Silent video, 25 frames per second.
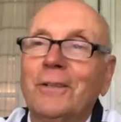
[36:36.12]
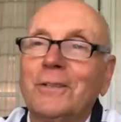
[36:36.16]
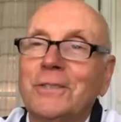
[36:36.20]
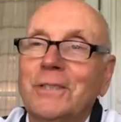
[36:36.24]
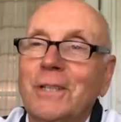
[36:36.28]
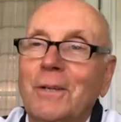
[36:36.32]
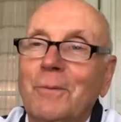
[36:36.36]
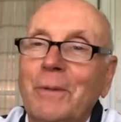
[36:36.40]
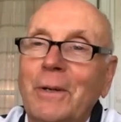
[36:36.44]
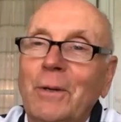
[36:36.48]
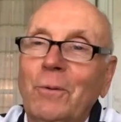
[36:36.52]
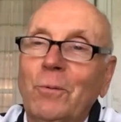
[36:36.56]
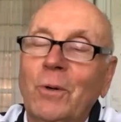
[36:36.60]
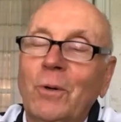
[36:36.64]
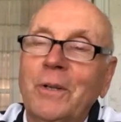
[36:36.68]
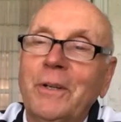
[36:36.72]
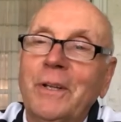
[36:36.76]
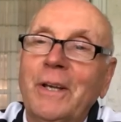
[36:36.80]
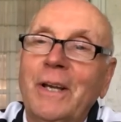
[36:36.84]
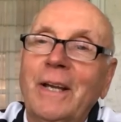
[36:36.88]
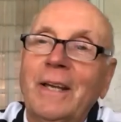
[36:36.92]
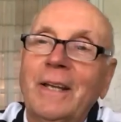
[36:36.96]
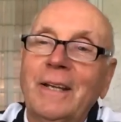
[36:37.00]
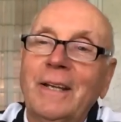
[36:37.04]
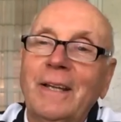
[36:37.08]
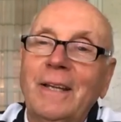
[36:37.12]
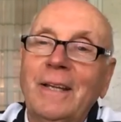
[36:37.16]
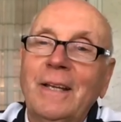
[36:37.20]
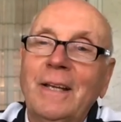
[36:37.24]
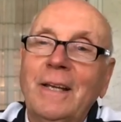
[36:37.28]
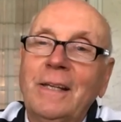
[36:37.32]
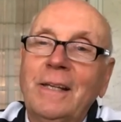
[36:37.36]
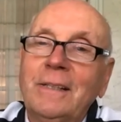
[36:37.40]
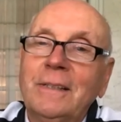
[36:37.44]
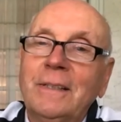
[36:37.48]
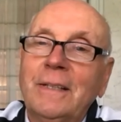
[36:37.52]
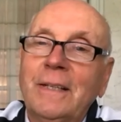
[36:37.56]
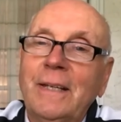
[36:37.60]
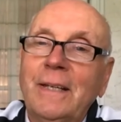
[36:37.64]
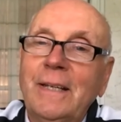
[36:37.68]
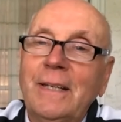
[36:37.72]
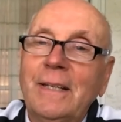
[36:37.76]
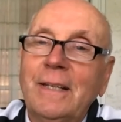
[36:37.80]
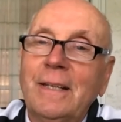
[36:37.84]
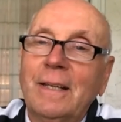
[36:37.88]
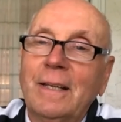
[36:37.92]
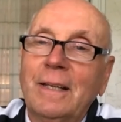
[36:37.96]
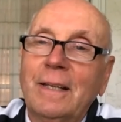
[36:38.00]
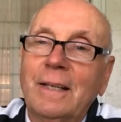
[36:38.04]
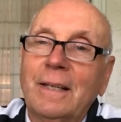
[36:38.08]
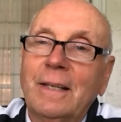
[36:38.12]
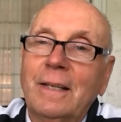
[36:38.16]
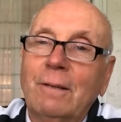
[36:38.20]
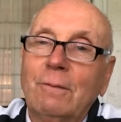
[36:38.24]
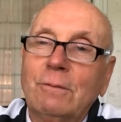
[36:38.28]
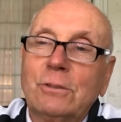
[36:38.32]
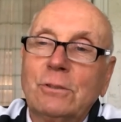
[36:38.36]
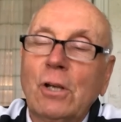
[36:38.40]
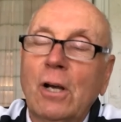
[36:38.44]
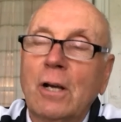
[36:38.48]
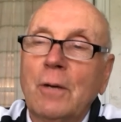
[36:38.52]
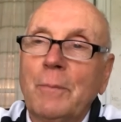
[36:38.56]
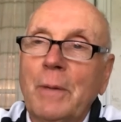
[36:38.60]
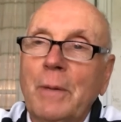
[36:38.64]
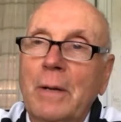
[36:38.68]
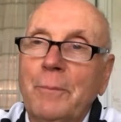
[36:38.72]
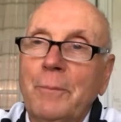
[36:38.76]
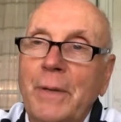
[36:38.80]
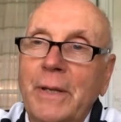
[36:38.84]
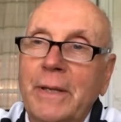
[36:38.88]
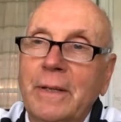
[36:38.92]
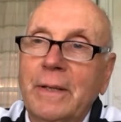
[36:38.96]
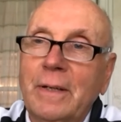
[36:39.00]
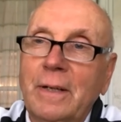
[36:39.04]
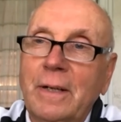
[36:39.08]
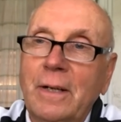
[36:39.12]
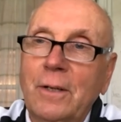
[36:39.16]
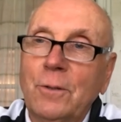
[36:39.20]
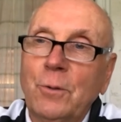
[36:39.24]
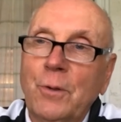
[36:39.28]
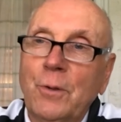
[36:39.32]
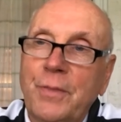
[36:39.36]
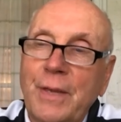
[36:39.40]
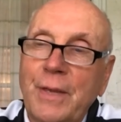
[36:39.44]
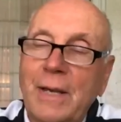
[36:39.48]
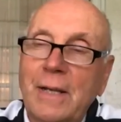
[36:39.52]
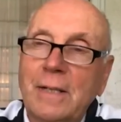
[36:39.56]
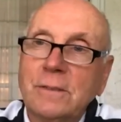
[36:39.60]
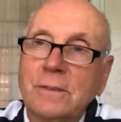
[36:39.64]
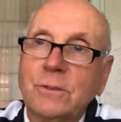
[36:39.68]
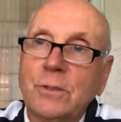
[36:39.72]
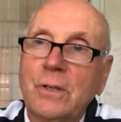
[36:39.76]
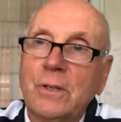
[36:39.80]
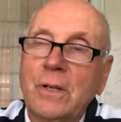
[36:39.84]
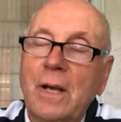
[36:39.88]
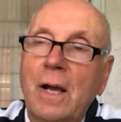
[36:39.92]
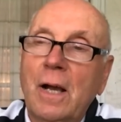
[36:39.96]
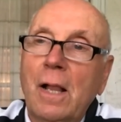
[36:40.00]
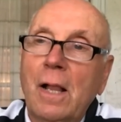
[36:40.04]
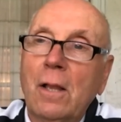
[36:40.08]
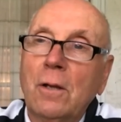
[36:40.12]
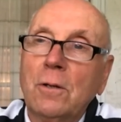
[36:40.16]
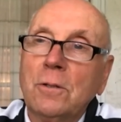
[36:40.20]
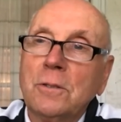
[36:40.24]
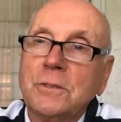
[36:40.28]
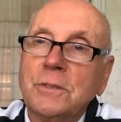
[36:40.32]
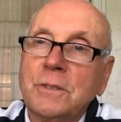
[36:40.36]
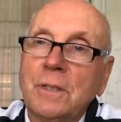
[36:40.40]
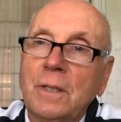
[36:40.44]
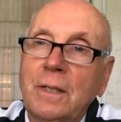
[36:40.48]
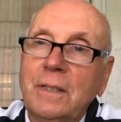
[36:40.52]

to somebody one day, and it was talking about him making $100,000.